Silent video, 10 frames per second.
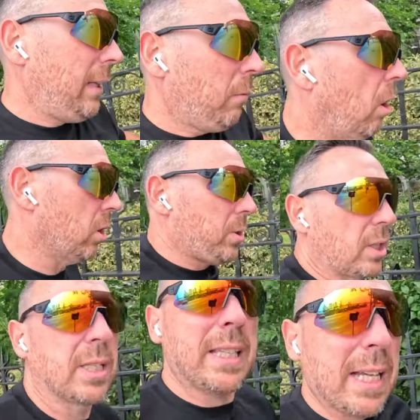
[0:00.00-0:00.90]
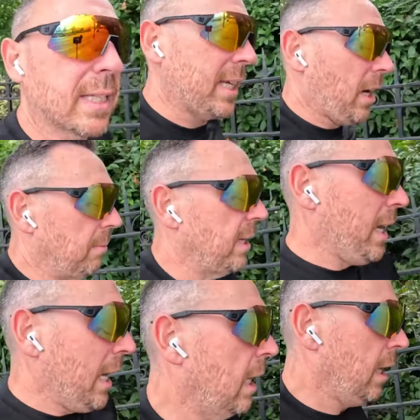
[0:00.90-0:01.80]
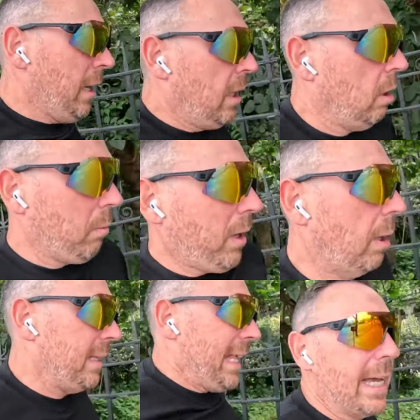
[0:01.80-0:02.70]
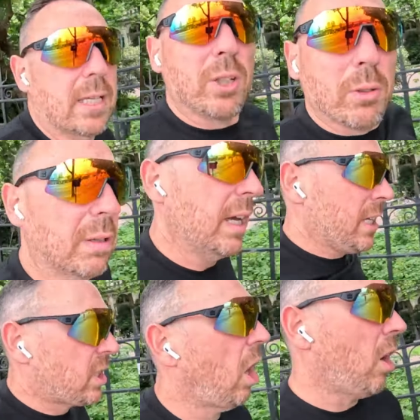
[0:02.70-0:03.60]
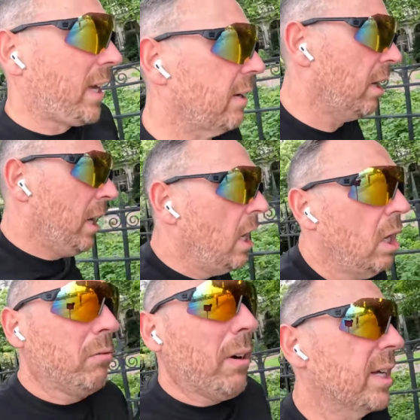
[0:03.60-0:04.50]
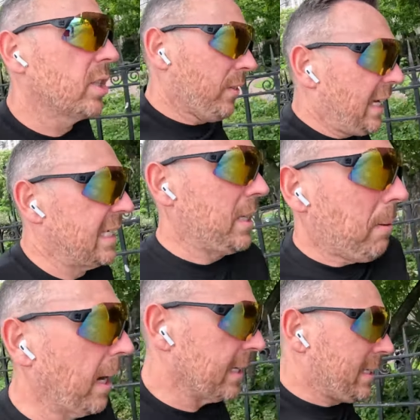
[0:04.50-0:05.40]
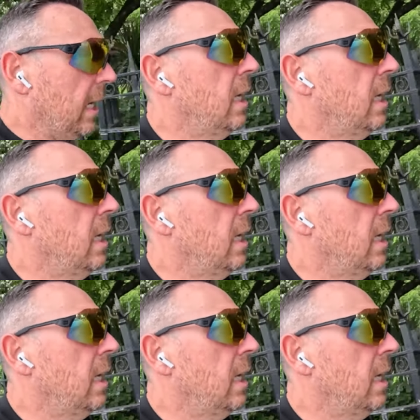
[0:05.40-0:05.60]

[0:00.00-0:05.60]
the watch because it does tell me when I'm in that sort of target range of easy pace.